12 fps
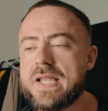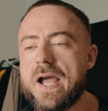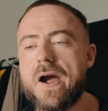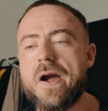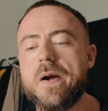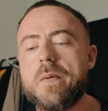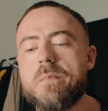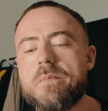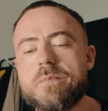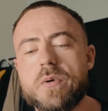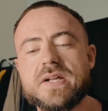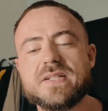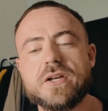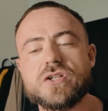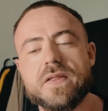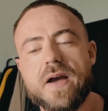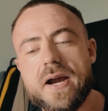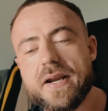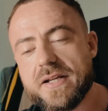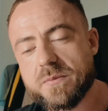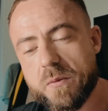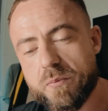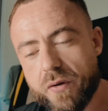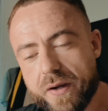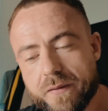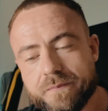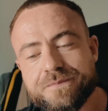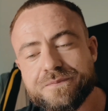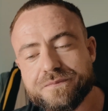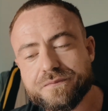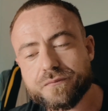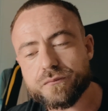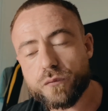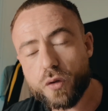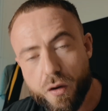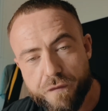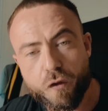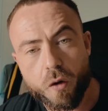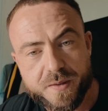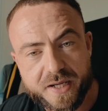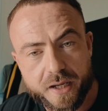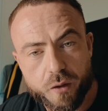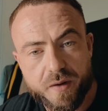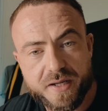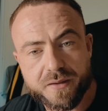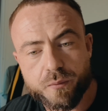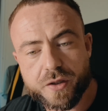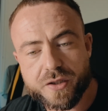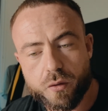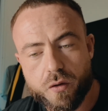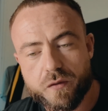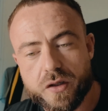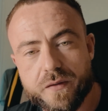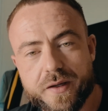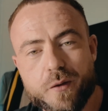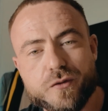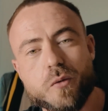but essentially the high day has been put in for a particular reason, which I'll cover in the video.